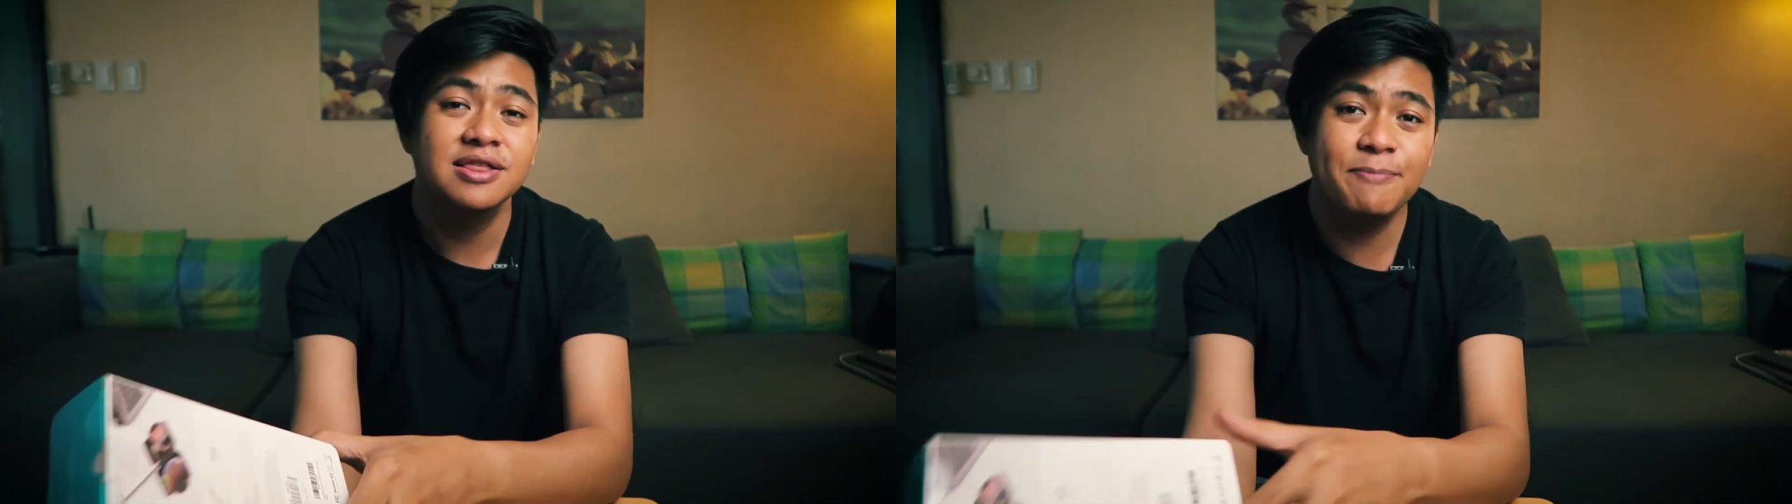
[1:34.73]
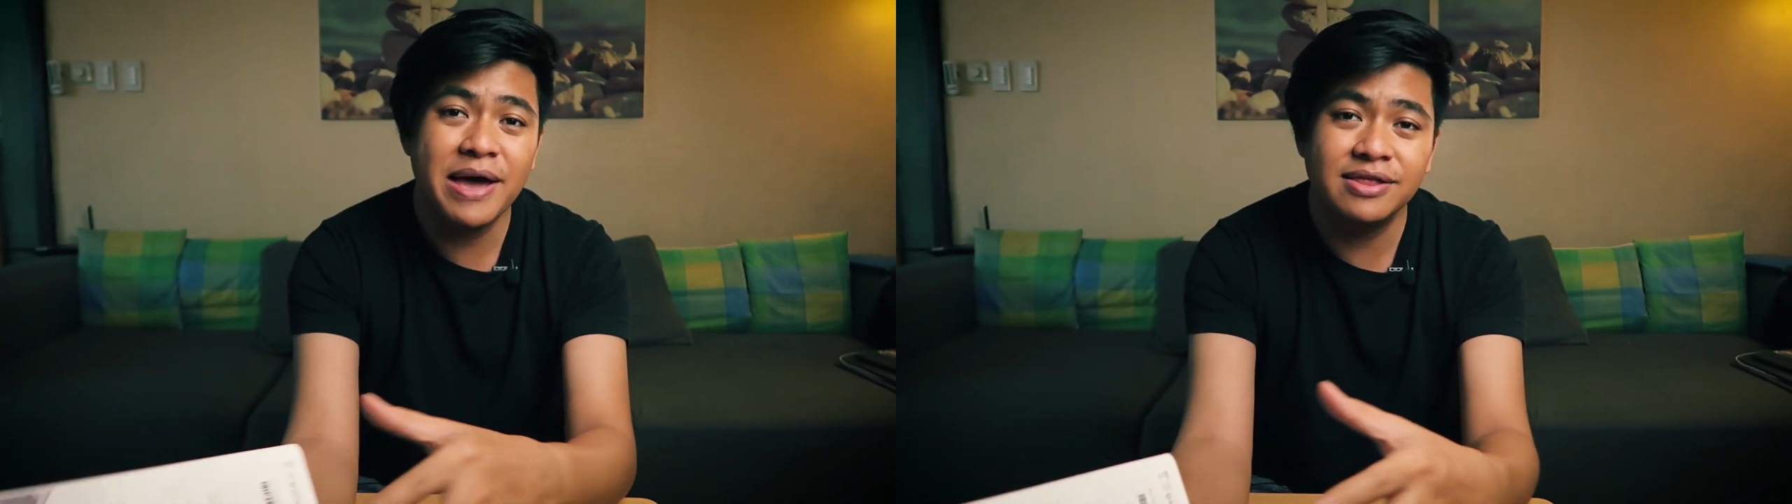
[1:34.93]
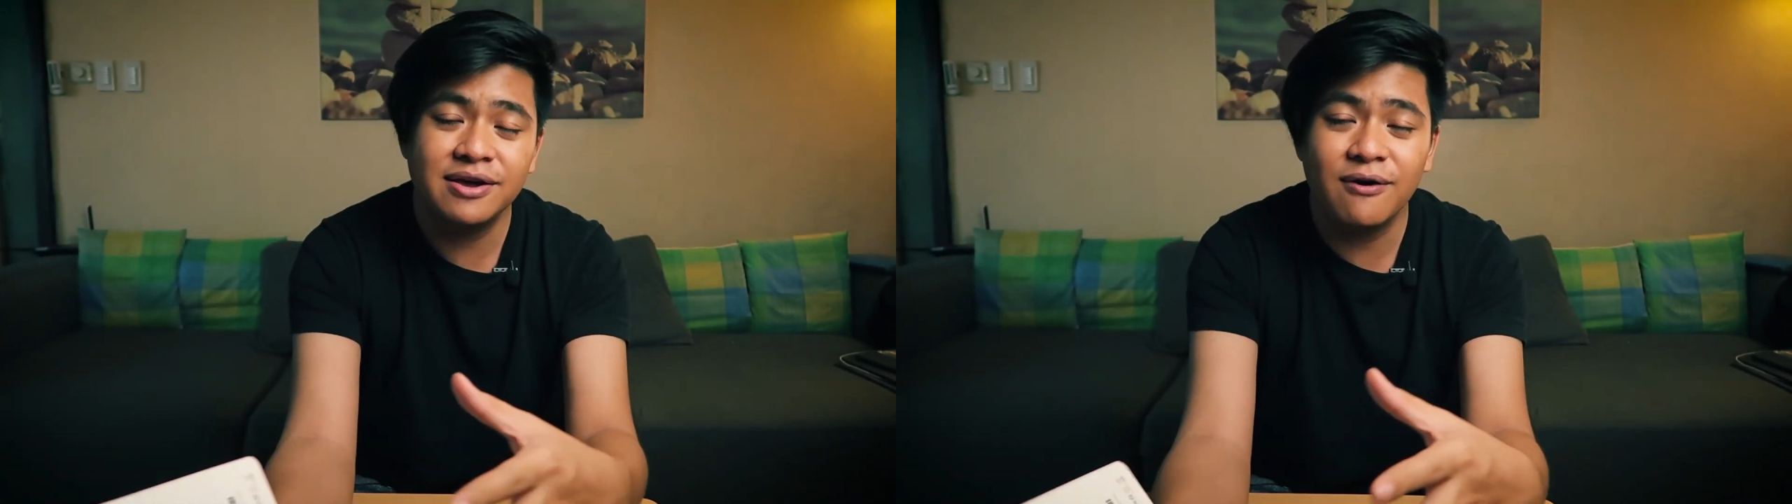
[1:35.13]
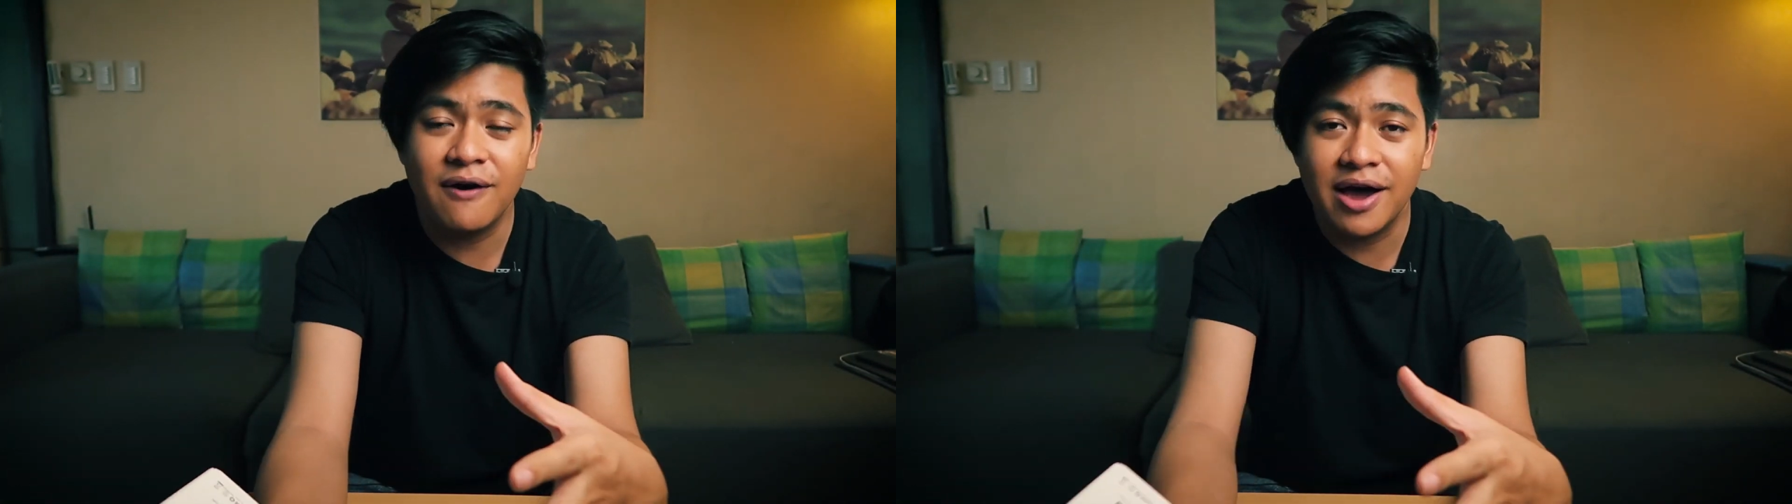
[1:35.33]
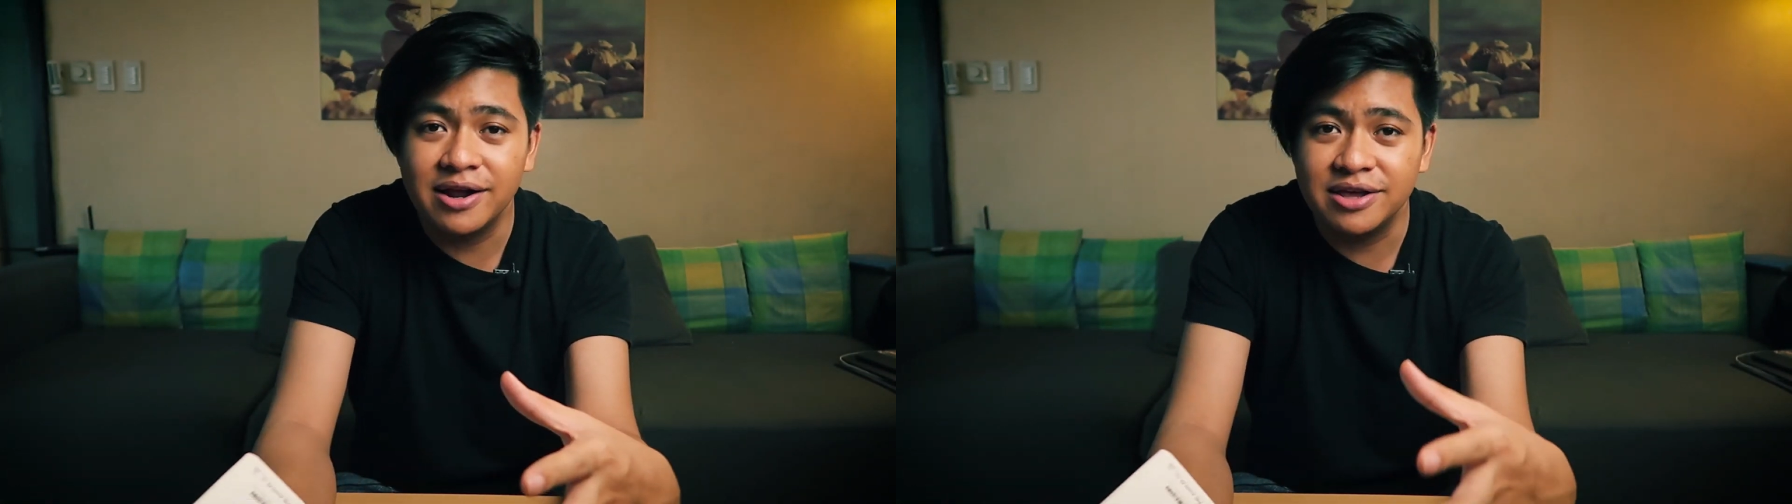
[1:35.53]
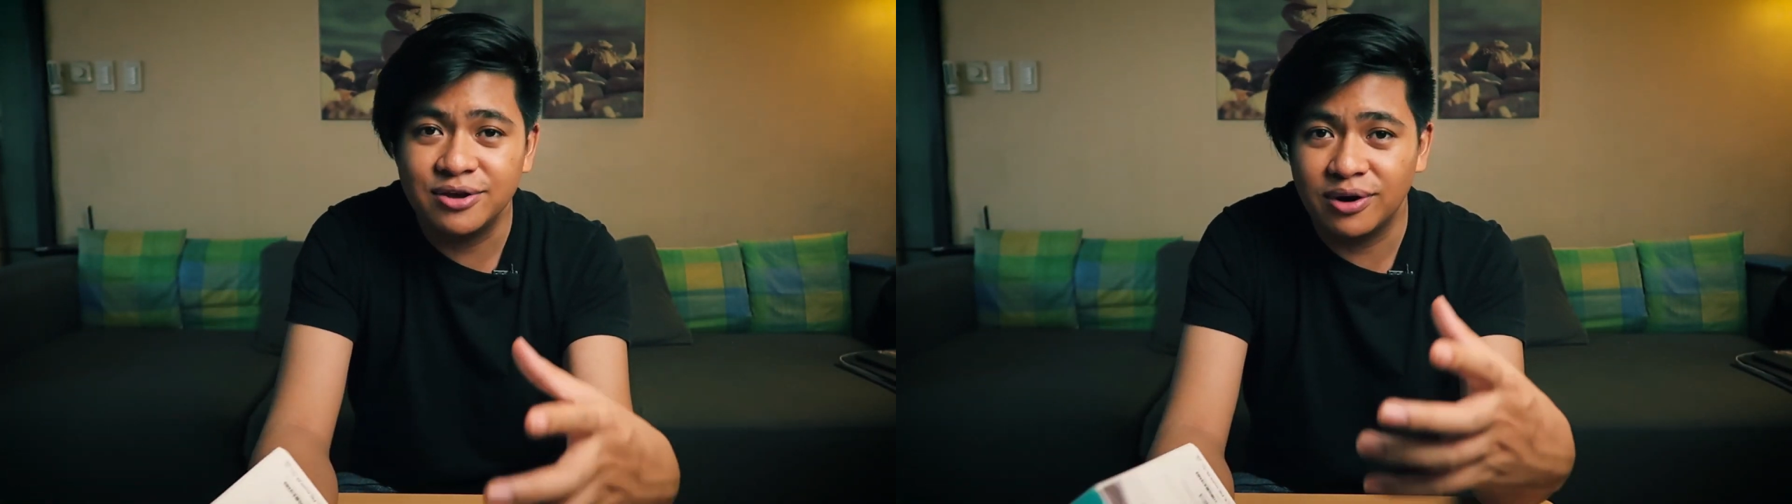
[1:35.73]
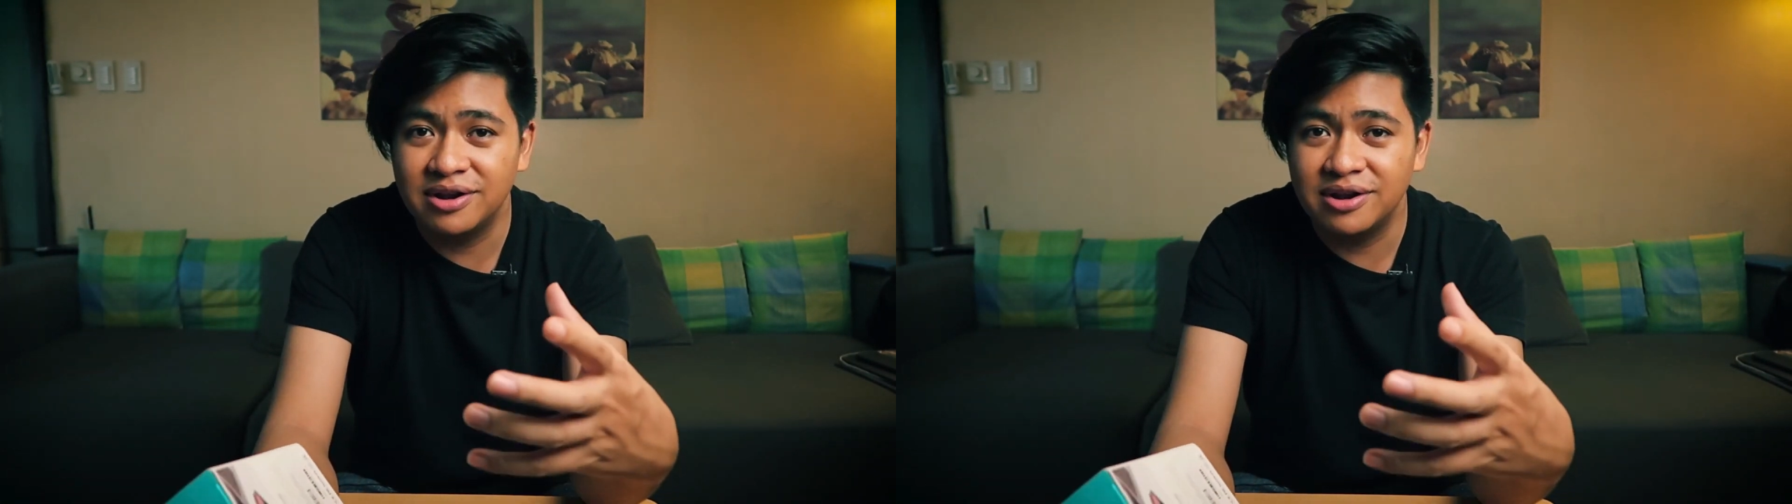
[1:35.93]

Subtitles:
depending on your